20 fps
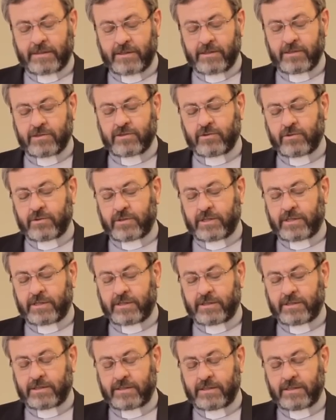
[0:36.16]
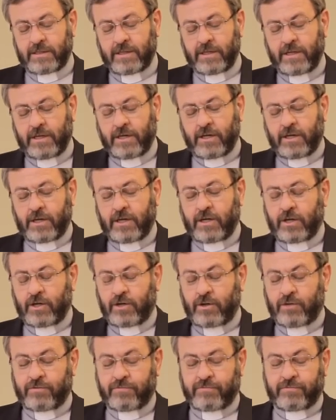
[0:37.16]
history
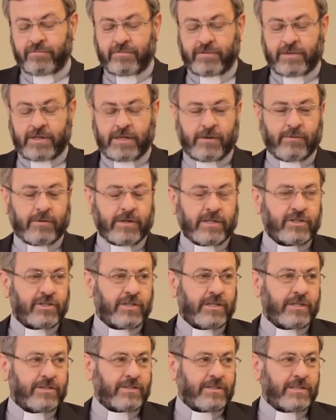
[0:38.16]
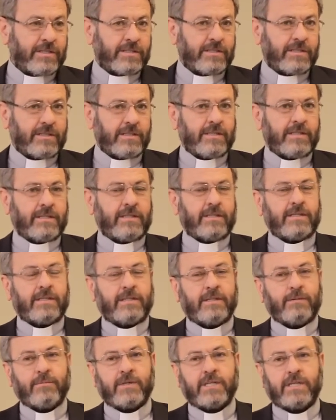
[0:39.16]
of our churches in
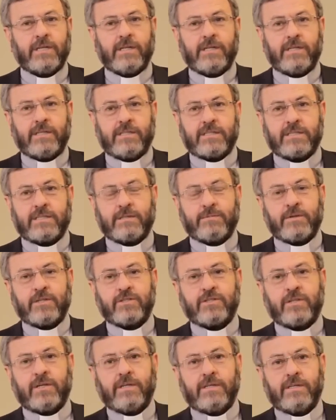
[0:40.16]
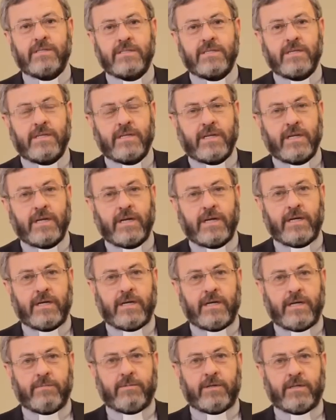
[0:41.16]
the Middle East, especially in Syria
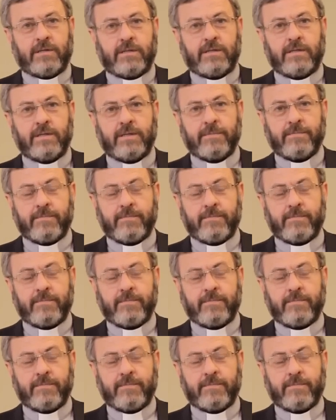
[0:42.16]
and Lebanon.